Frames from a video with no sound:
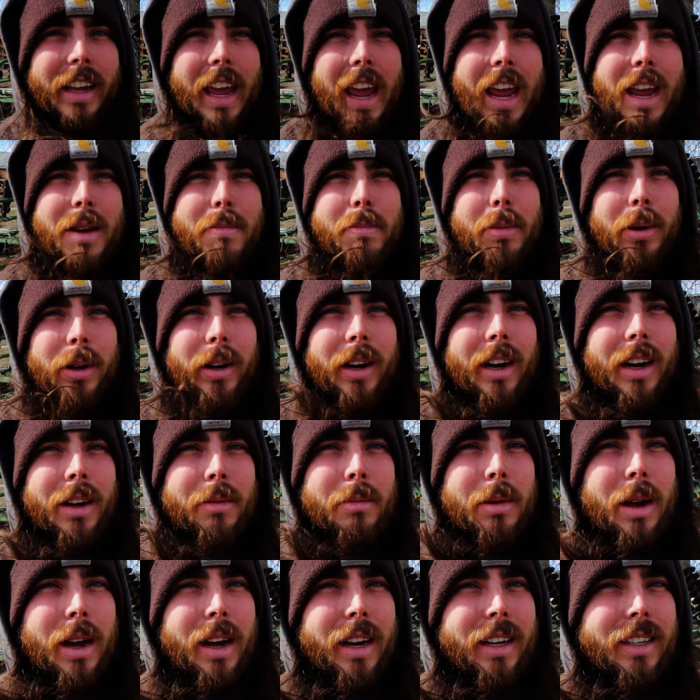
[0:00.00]
camper in
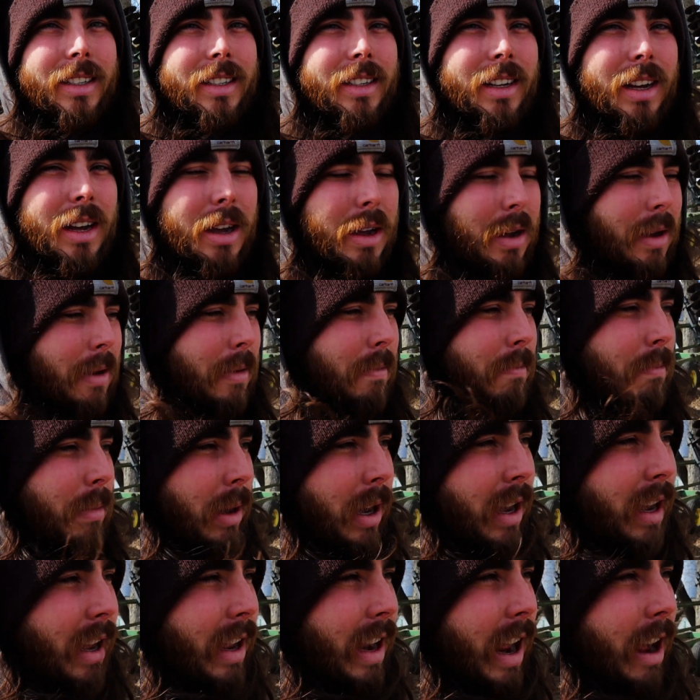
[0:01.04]
mind,
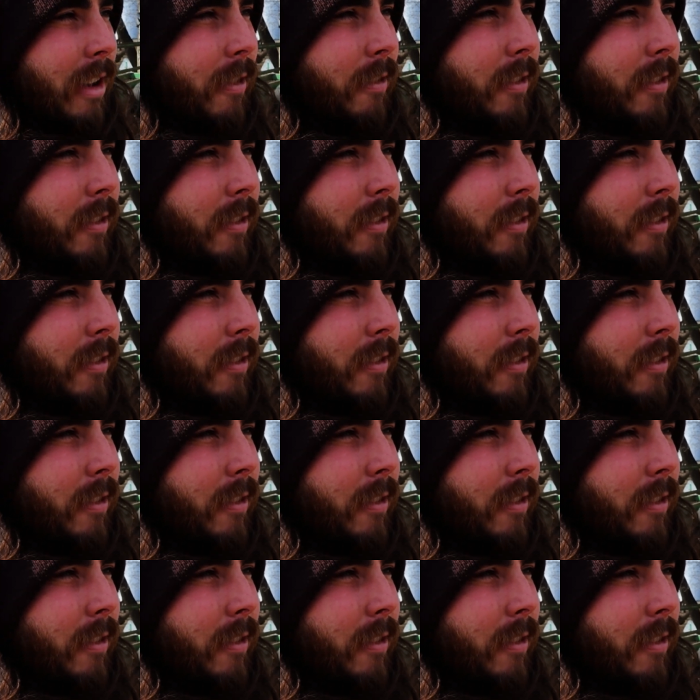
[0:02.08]
but I